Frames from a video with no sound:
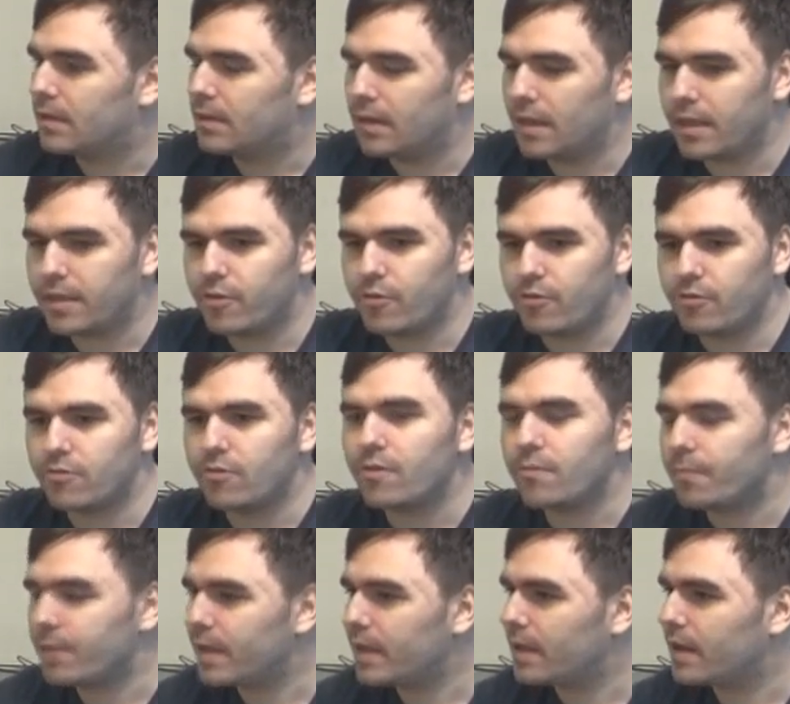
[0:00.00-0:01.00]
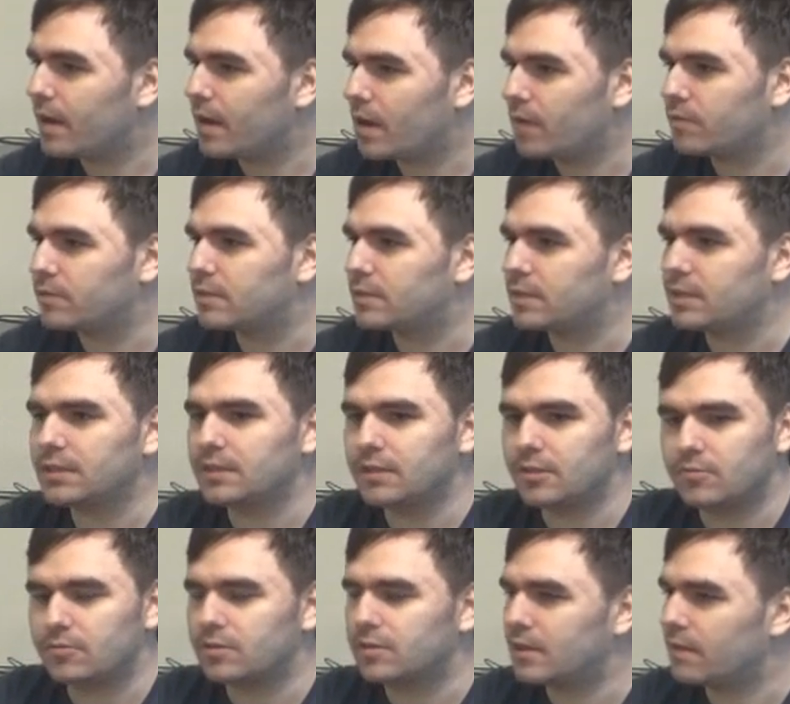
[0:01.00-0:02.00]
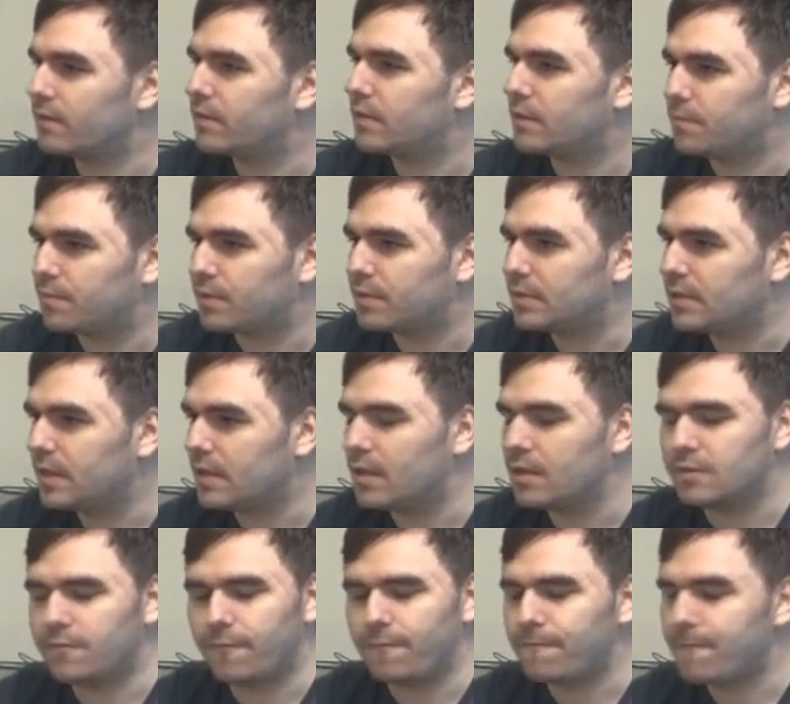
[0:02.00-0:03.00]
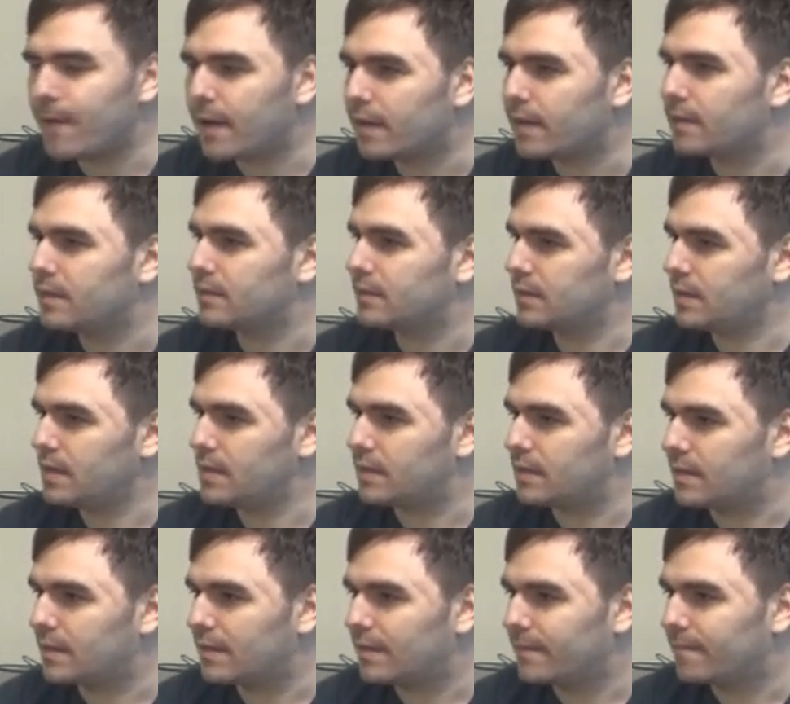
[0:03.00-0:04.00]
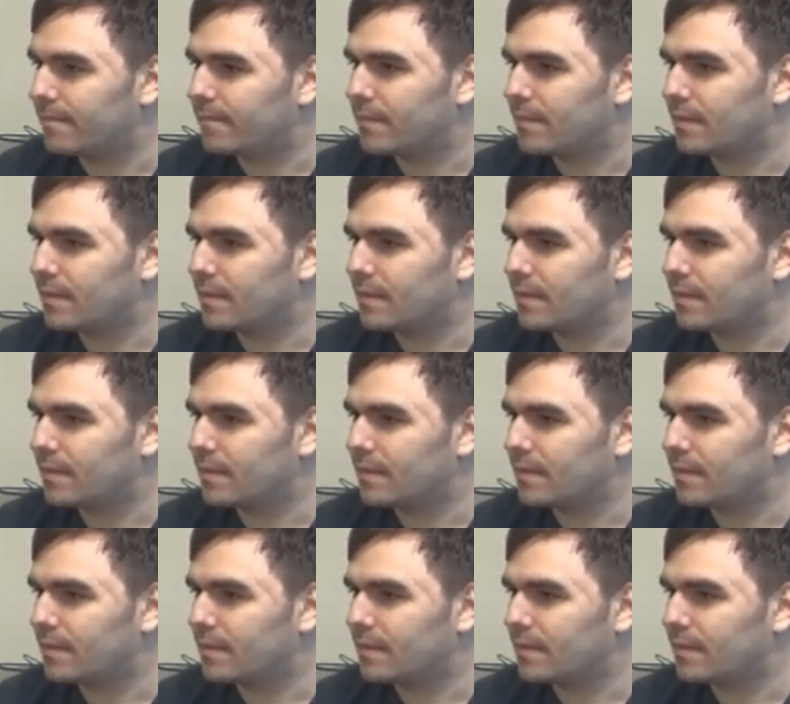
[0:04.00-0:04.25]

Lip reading: like you're paying around 60 to 70%. It's fucking insane.